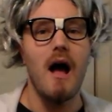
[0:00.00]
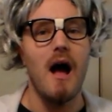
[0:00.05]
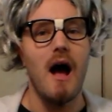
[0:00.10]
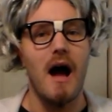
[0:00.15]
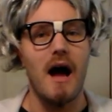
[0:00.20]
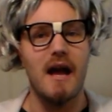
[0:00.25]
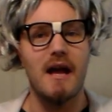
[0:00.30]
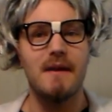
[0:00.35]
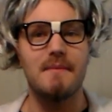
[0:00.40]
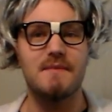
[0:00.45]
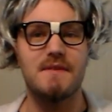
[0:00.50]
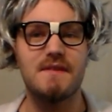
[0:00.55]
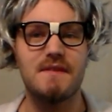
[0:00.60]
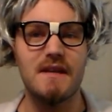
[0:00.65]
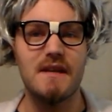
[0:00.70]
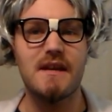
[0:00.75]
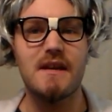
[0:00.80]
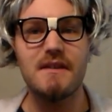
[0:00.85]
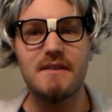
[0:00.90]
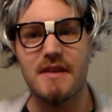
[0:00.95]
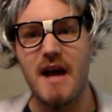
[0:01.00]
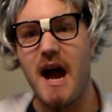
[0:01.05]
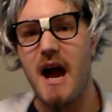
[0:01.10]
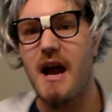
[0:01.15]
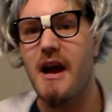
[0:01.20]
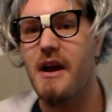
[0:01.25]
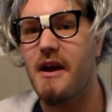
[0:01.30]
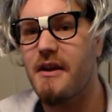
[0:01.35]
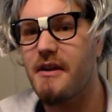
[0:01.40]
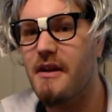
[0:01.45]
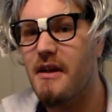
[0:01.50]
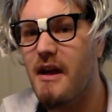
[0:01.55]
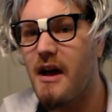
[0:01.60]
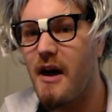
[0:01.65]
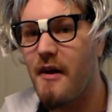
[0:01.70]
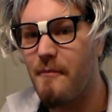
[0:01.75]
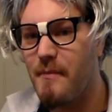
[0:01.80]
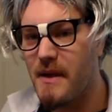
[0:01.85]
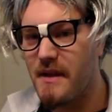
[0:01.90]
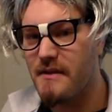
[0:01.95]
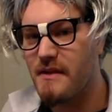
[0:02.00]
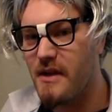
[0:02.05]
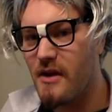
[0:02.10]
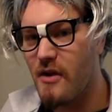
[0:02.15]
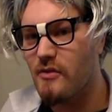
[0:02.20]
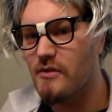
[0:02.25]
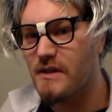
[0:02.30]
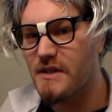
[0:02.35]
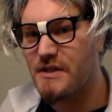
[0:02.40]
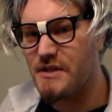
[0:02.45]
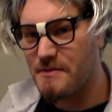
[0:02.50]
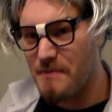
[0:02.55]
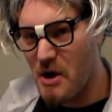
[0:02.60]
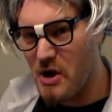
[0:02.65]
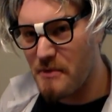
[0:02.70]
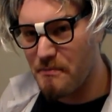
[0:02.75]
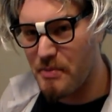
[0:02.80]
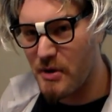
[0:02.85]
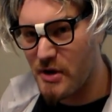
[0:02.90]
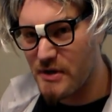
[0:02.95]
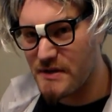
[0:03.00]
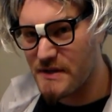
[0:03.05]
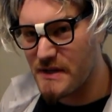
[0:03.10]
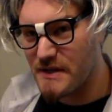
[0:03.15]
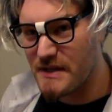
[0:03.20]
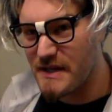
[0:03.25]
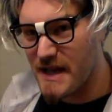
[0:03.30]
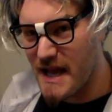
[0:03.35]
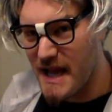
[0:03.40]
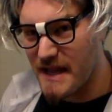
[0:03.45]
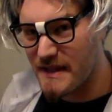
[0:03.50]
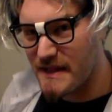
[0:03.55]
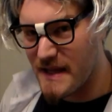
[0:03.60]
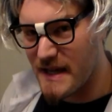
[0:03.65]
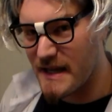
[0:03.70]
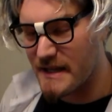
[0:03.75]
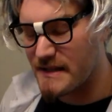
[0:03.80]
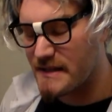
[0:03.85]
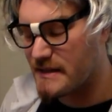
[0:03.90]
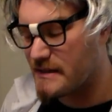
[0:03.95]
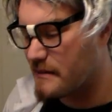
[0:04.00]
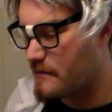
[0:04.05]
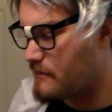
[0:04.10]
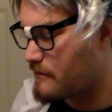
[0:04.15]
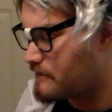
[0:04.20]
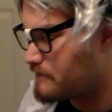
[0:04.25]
I am sick and tired of being the only smart person to get this.